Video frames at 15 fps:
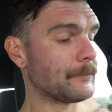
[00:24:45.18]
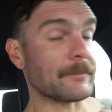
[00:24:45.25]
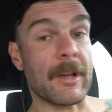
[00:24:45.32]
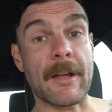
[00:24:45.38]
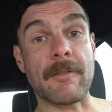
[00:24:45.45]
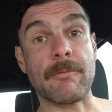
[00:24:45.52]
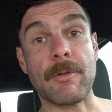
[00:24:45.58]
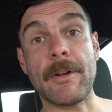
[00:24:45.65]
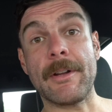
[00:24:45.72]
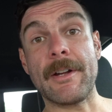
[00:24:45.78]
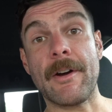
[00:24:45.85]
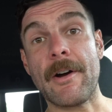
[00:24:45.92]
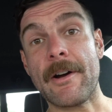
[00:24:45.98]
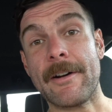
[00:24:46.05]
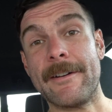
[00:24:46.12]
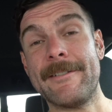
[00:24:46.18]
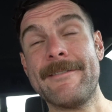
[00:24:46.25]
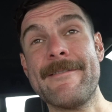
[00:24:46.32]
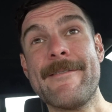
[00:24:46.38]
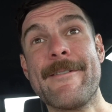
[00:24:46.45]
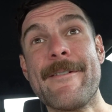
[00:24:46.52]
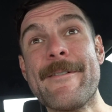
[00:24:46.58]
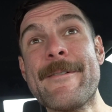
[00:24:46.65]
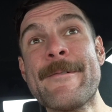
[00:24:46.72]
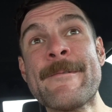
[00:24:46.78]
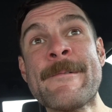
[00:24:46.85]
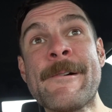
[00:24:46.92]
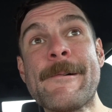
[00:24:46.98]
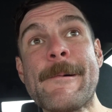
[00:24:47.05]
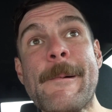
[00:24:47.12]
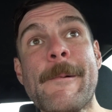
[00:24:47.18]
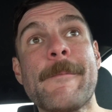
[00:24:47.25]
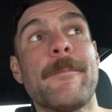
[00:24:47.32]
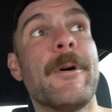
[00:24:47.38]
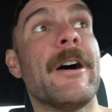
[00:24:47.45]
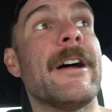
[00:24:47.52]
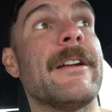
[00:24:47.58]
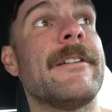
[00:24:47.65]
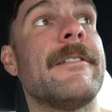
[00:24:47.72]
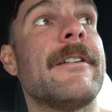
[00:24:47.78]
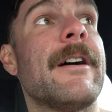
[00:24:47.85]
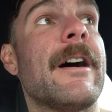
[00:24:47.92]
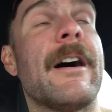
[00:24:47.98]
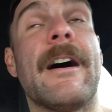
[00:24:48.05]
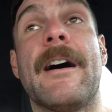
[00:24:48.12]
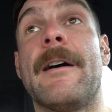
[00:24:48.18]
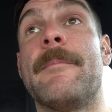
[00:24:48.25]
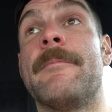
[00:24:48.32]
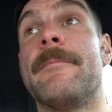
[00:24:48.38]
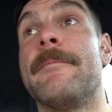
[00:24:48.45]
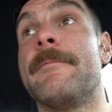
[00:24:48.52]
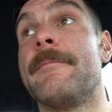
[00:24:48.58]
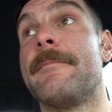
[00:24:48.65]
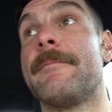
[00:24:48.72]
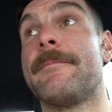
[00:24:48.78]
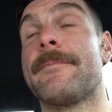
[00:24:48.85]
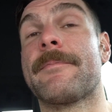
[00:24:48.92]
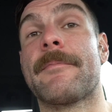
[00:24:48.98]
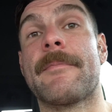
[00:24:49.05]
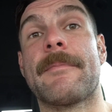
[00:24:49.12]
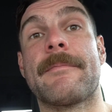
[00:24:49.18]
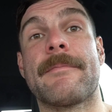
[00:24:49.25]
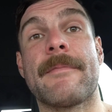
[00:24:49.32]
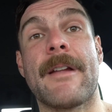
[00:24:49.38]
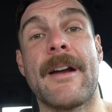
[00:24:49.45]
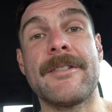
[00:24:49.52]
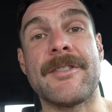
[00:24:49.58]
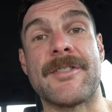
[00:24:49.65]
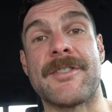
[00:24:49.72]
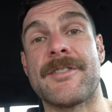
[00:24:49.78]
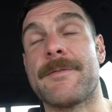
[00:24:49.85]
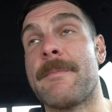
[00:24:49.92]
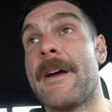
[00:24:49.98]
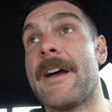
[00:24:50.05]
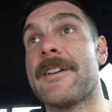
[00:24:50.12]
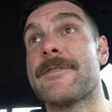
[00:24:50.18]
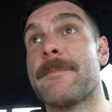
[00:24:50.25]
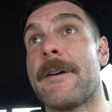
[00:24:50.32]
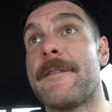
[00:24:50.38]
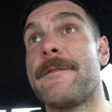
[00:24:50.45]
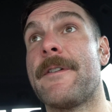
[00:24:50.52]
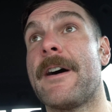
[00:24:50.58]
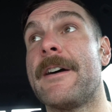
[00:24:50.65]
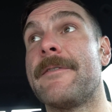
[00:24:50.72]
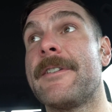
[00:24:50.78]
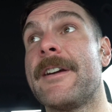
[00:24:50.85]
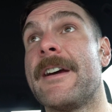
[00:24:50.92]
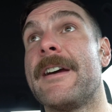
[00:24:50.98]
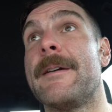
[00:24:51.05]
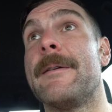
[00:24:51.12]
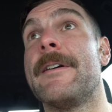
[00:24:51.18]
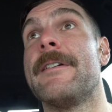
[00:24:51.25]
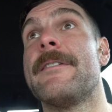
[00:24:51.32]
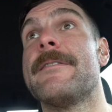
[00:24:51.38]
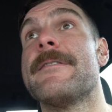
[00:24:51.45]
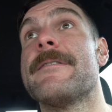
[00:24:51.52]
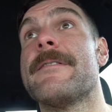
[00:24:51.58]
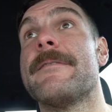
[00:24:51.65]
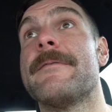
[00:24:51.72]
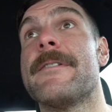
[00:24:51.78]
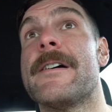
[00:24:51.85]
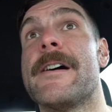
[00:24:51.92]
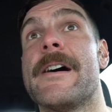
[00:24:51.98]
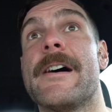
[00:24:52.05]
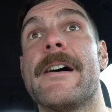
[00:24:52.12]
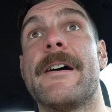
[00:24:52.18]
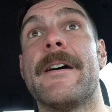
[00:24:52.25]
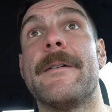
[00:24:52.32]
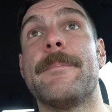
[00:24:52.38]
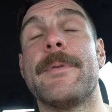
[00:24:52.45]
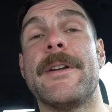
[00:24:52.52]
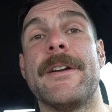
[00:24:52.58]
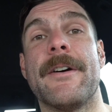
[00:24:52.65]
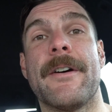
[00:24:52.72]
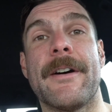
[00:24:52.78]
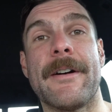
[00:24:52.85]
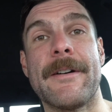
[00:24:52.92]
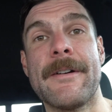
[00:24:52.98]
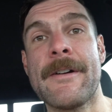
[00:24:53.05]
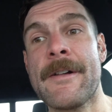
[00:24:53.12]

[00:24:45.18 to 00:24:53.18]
Like really hard. But I just smashed my 5K PR.